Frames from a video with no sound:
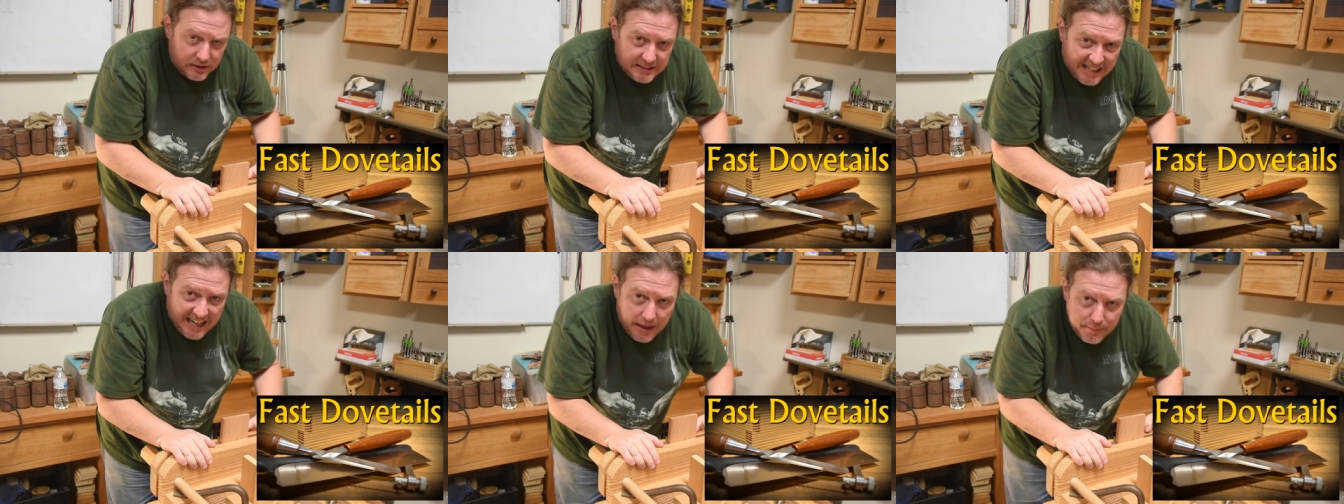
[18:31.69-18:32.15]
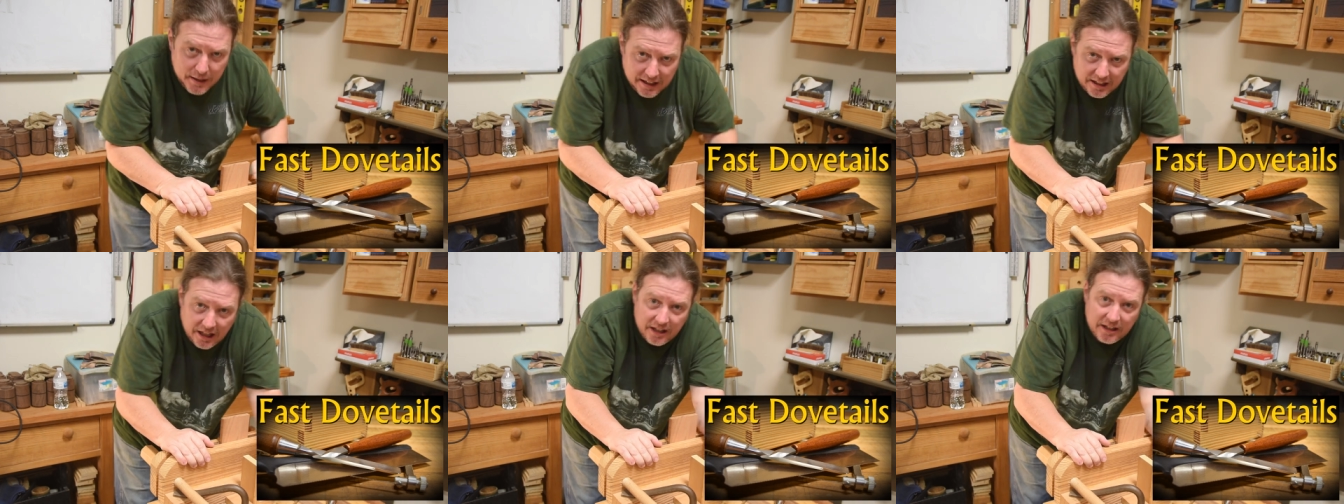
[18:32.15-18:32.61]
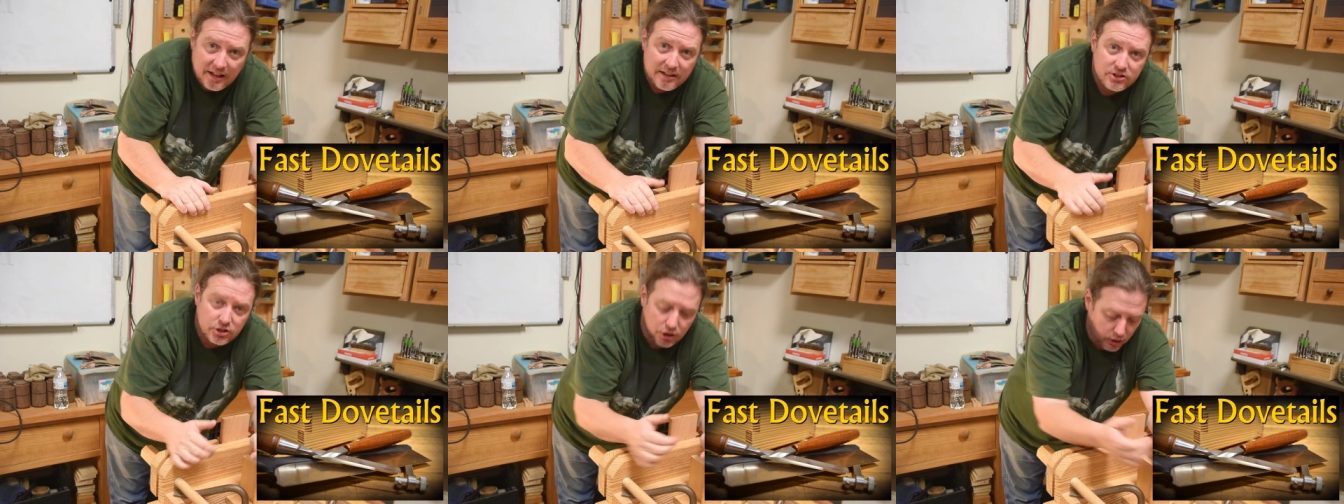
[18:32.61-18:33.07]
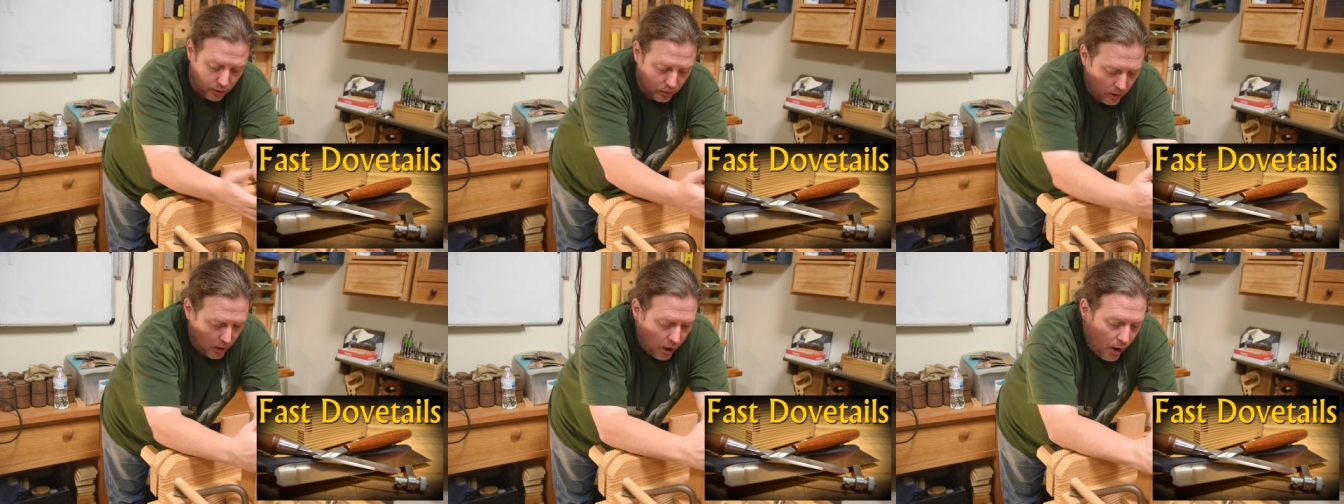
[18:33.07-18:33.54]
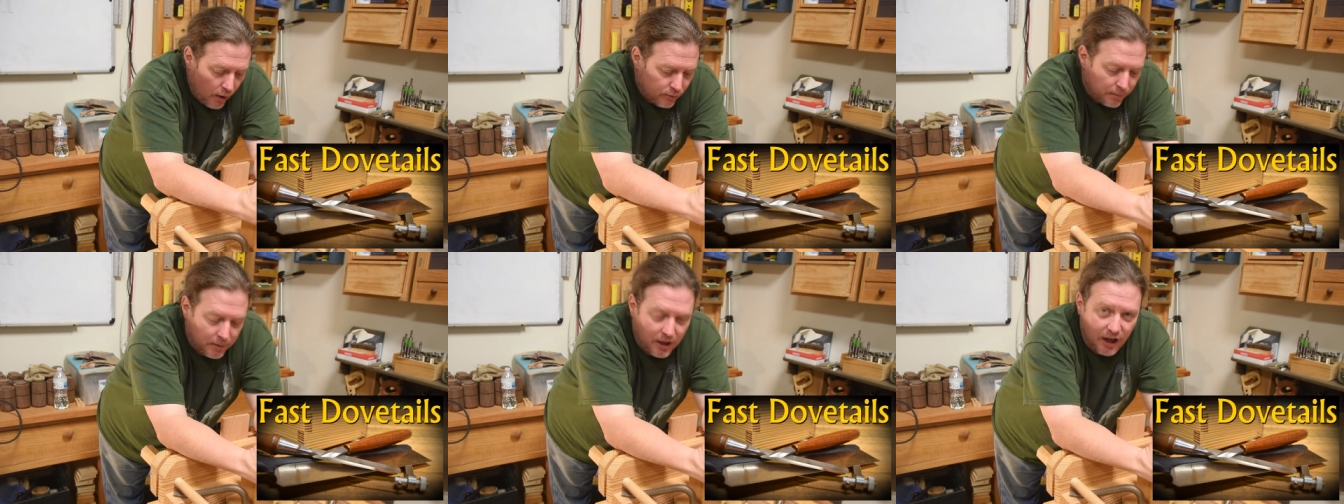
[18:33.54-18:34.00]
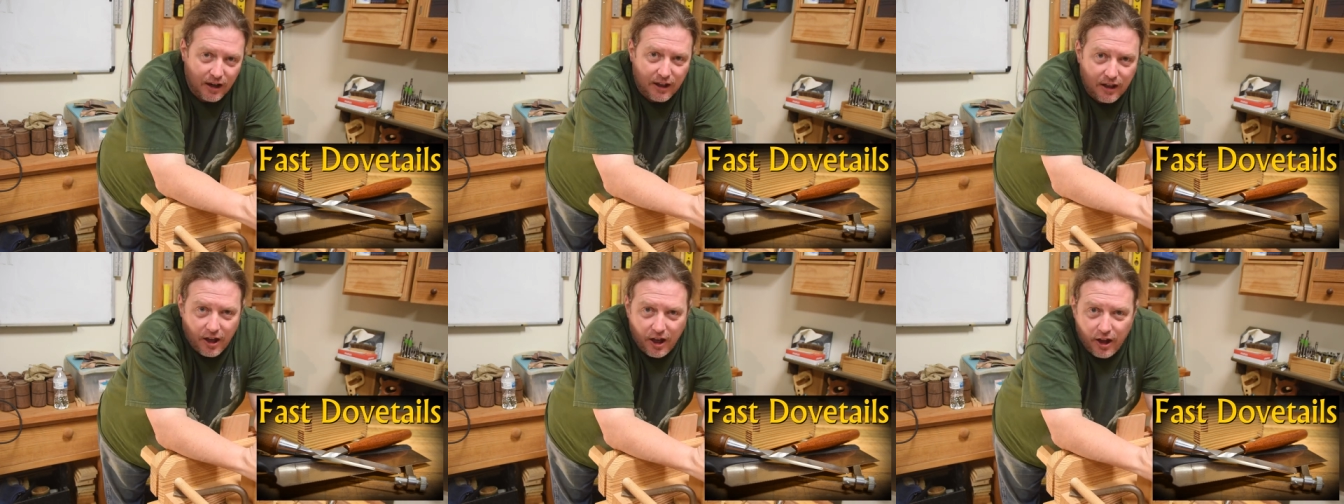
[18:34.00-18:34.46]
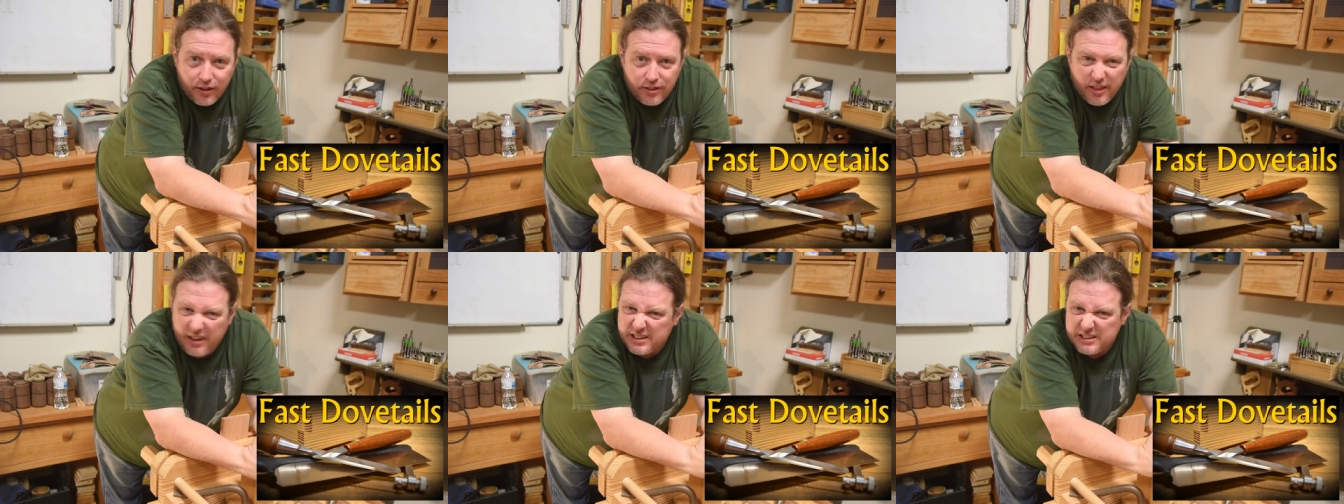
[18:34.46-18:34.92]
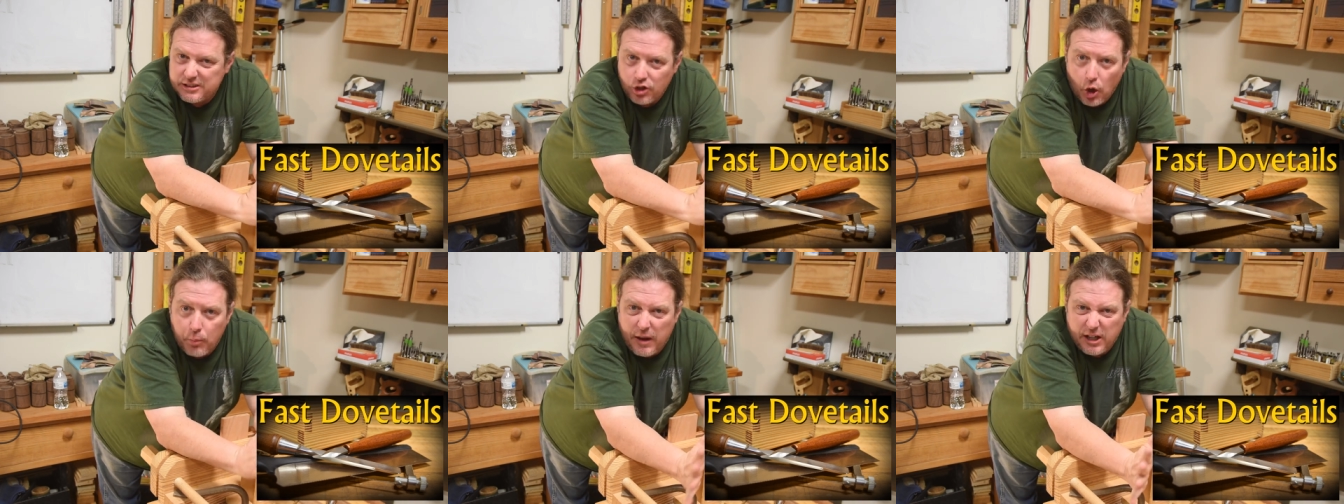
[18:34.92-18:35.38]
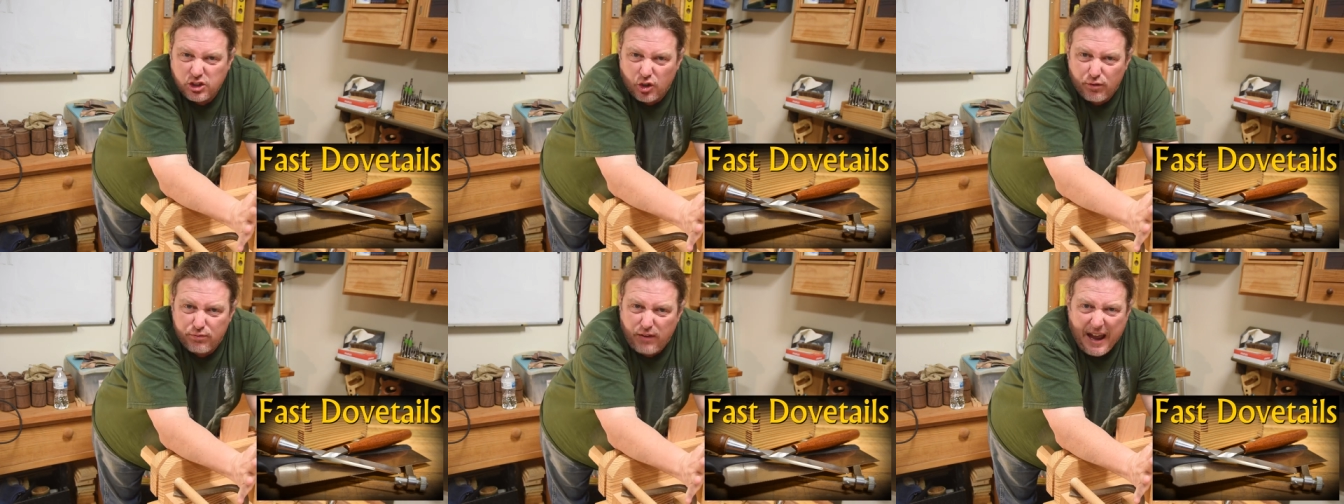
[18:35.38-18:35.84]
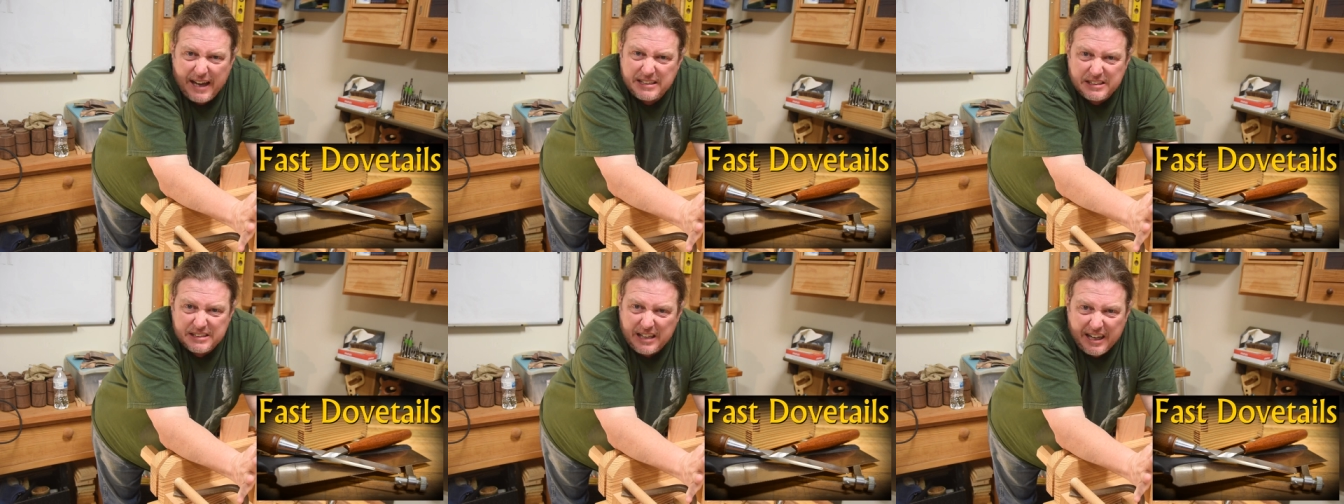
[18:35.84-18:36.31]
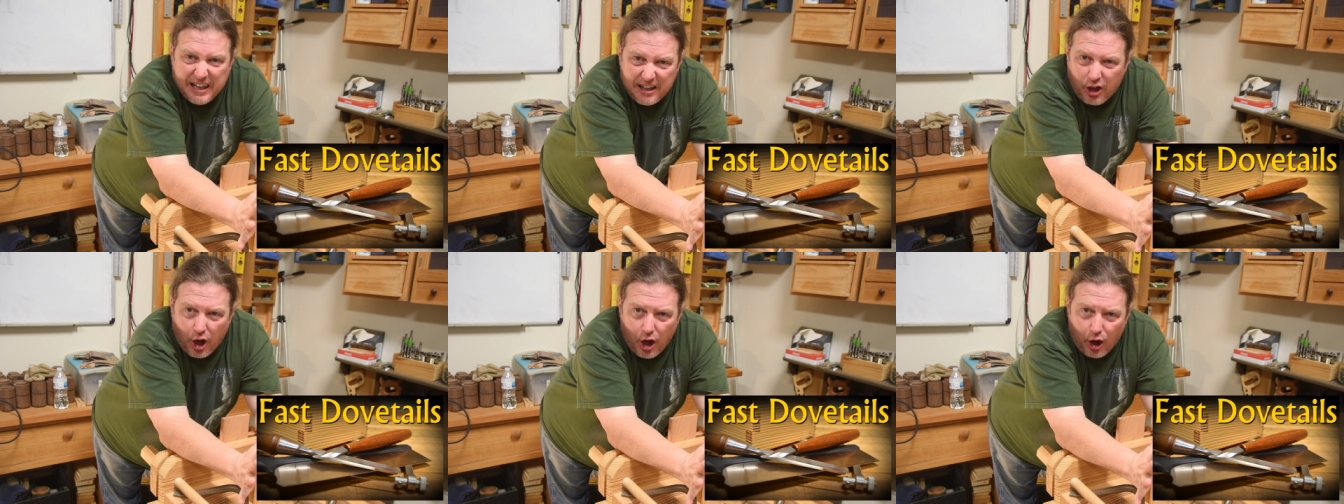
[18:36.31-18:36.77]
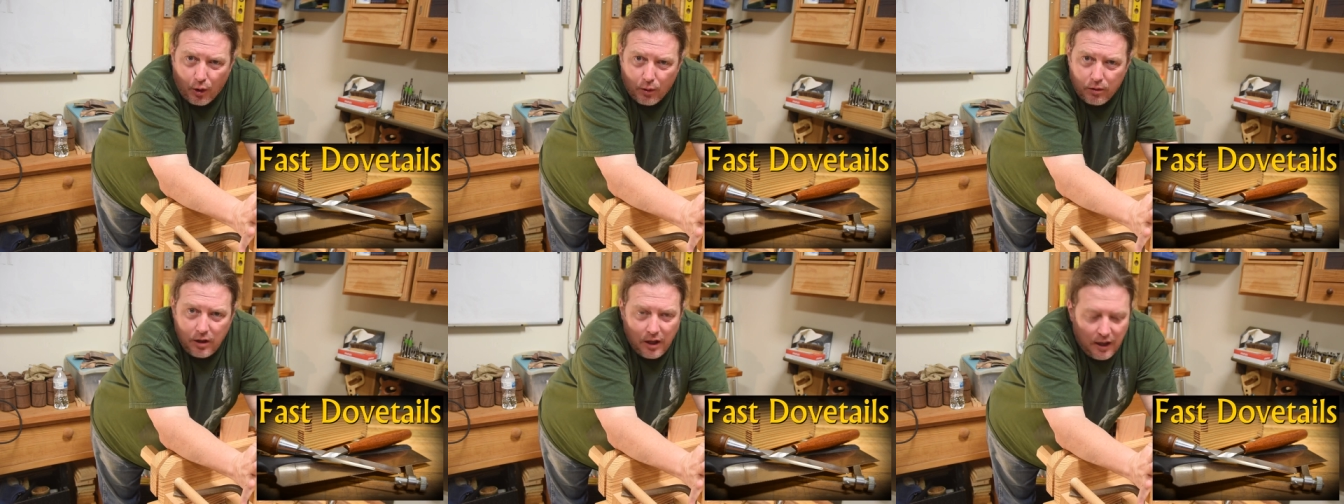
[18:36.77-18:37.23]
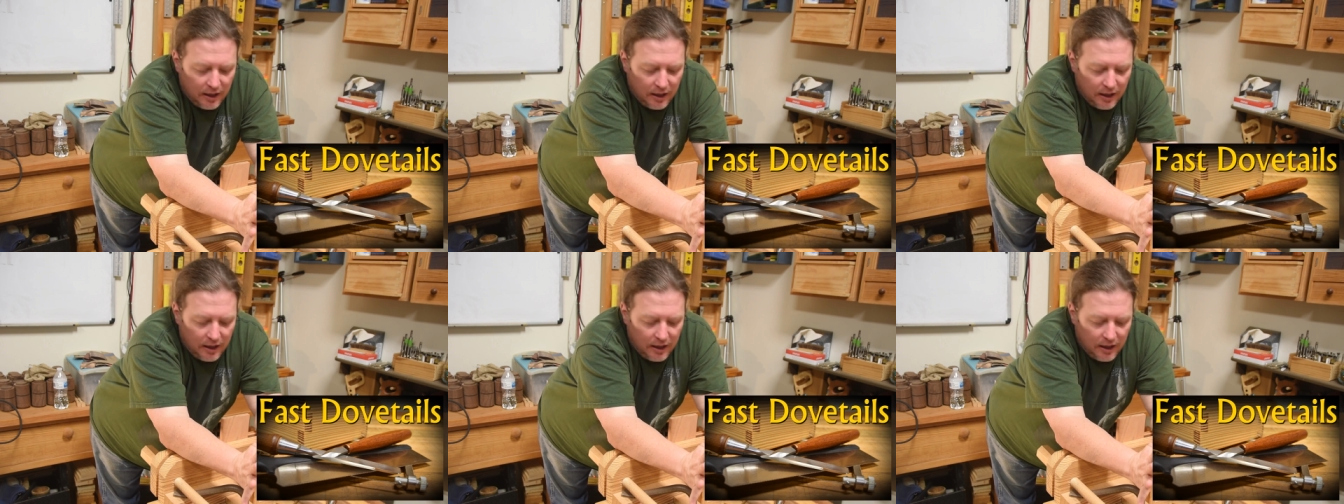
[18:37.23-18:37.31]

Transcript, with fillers: It's a habit I got into from cutting uh, these no measure fast as I can go